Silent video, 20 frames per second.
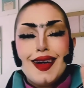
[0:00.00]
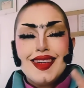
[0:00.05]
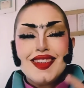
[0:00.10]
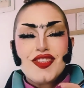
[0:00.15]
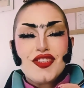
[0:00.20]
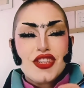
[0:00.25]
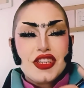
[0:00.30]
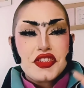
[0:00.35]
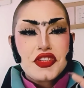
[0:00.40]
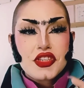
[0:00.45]

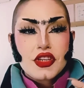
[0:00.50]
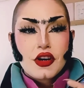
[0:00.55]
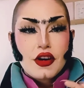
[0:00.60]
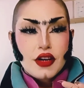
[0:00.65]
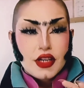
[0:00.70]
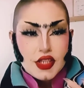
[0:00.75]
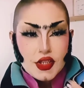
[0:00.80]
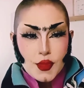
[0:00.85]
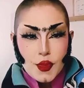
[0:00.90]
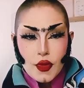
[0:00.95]
She
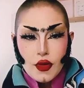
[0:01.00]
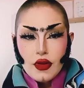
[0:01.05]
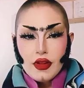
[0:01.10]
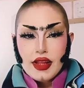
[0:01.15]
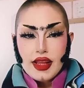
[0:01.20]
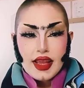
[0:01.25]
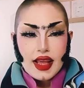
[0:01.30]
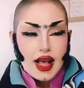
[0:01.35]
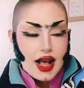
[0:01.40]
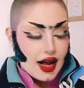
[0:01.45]
starts
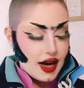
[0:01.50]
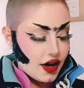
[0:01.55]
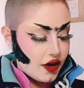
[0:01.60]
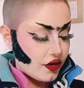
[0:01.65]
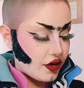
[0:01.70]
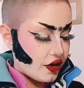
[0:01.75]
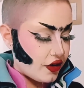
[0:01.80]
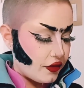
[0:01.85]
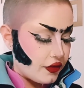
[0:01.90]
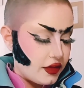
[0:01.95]
pulling
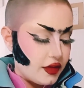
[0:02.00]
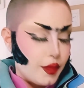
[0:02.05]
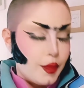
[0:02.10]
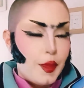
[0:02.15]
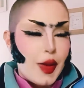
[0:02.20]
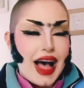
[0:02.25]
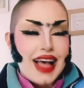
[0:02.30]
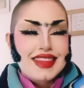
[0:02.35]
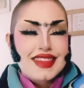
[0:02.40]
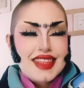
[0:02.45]
out of the
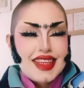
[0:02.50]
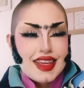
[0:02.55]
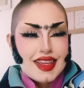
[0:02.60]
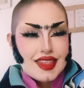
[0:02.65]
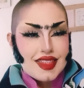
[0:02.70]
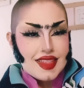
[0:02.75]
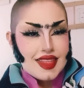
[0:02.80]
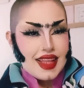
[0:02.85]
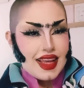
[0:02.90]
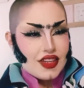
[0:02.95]

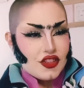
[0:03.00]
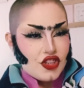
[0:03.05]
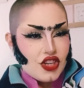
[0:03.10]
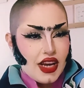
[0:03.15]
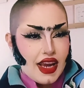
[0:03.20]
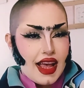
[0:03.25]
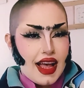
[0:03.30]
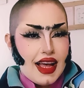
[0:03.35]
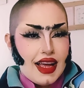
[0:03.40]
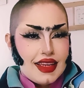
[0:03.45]
baskets that she
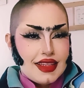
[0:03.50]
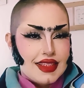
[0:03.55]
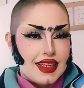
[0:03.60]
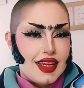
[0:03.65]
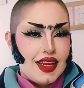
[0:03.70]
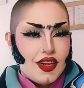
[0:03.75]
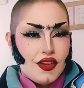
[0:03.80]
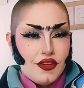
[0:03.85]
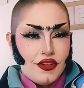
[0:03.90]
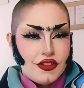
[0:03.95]
has
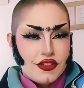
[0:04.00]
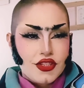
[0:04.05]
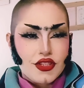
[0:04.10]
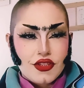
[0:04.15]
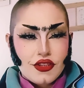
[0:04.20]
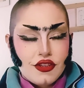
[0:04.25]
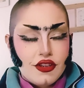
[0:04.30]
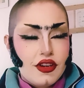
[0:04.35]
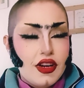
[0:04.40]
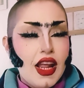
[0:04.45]
in her
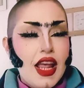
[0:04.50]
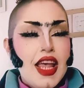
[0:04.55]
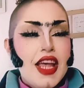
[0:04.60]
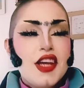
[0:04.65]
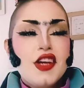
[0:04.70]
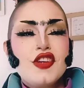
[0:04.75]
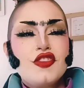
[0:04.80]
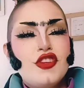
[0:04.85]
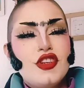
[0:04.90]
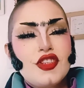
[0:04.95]
skirt.
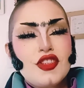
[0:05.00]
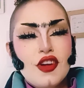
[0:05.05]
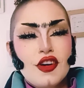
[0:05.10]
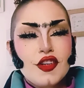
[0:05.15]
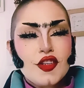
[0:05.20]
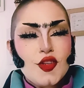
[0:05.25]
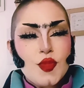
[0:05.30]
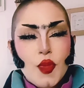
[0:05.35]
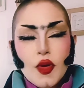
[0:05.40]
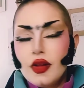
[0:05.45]
She
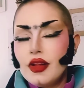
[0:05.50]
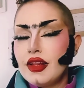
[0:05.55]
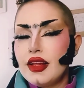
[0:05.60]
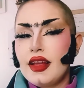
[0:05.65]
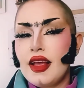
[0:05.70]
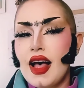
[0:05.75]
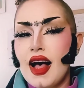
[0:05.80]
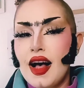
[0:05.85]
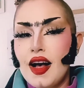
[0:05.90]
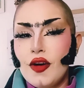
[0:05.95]
starts
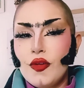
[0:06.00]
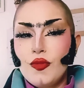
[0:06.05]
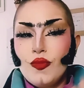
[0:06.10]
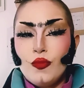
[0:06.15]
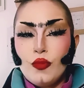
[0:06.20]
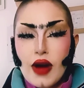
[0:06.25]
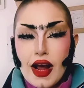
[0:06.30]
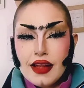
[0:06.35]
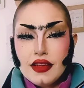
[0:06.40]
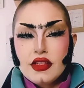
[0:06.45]
pulling out
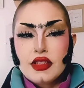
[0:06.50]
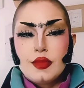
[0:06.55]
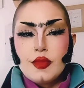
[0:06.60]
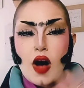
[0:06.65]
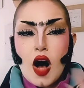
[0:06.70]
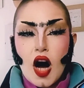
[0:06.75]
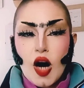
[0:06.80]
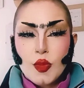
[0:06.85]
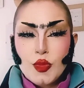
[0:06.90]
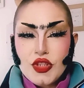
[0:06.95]
random
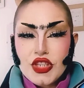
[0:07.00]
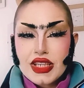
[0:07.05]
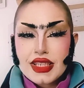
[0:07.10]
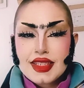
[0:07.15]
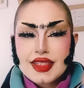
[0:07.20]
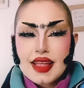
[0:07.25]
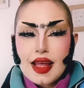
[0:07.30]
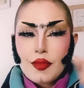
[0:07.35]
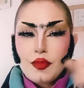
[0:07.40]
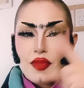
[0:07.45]
objects
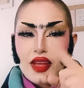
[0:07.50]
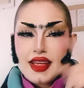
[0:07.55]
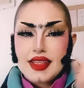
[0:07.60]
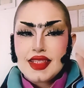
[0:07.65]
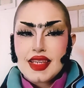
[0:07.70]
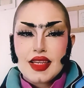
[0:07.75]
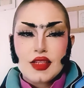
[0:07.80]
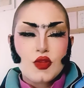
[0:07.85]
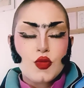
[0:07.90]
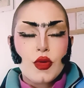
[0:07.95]
that make
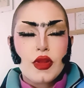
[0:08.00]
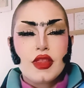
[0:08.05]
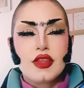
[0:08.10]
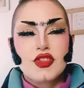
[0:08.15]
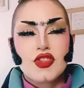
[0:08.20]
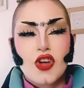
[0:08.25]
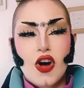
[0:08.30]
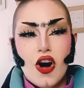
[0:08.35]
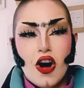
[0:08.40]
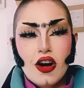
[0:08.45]
sense with the
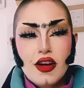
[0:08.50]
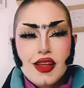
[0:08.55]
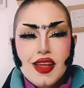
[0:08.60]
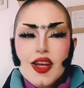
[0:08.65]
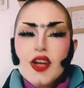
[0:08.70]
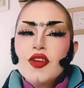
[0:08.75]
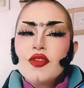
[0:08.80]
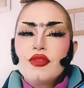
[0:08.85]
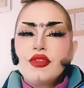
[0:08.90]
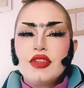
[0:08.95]
song.
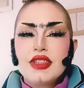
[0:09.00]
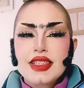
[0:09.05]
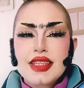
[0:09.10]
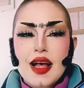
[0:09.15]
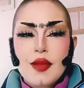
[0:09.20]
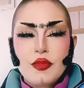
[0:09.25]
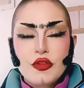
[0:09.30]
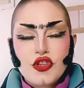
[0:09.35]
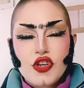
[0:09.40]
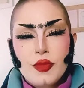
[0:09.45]
For
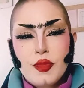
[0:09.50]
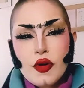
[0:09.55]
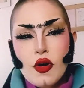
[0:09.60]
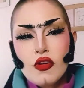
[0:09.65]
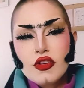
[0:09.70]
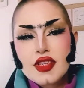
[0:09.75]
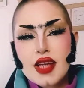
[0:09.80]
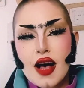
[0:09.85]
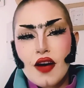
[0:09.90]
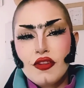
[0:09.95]
example, she
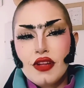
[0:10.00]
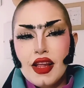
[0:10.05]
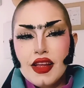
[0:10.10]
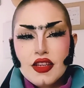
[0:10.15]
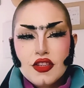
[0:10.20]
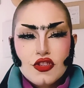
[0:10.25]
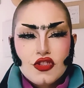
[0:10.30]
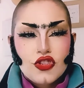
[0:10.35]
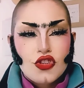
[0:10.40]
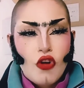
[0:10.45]
pulls out like
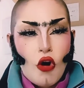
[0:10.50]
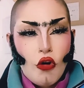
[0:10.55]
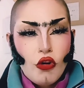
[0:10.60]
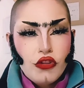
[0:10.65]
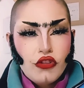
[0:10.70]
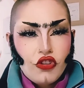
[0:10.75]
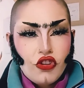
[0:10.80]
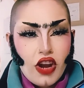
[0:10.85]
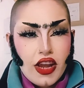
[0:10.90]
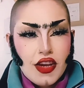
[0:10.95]
a salt
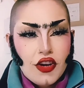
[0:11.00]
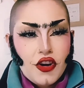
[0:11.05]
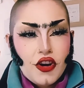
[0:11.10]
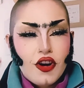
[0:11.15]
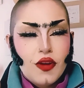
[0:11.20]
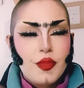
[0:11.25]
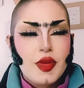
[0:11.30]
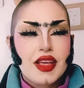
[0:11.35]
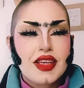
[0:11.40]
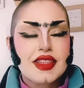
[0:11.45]

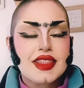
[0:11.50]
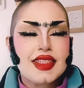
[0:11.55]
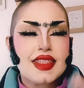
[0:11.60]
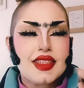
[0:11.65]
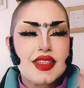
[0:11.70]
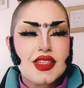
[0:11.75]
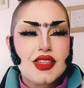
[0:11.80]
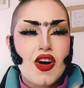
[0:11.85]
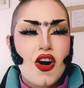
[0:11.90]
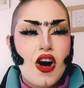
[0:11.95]
shaker because the
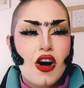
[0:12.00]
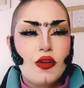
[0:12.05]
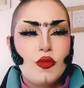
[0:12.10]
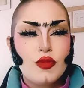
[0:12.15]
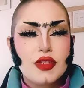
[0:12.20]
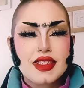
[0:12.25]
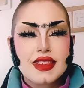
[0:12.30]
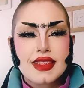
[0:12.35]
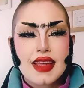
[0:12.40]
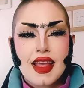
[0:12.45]
song
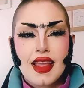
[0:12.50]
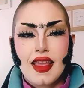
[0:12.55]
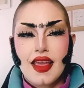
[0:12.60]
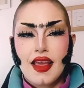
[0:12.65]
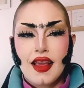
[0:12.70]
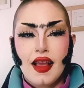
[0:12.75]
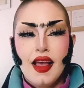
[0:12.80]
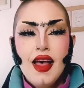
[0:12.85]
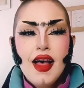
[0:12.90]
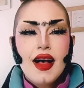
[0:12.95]
was
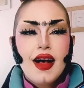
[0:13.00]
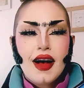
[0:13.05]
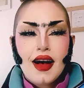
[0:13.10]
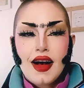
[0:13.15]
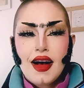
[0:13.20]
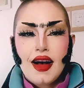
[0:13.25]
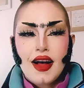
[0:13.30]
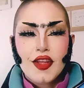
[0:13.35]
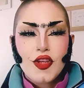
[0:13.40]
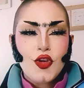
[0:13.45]
saying,
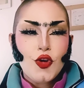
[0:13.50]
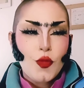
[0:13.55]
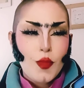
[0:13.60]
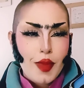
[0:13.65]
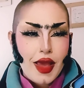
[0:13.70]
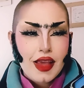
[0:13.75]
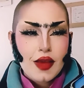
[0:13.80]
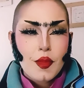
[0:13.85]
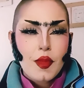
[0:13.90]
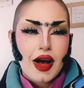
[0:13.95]
you
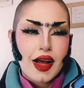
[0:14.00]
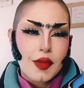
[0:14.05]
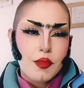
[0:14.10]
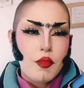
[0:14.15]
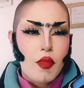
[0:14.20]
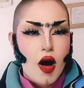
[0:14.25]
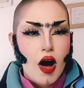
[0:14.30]
make my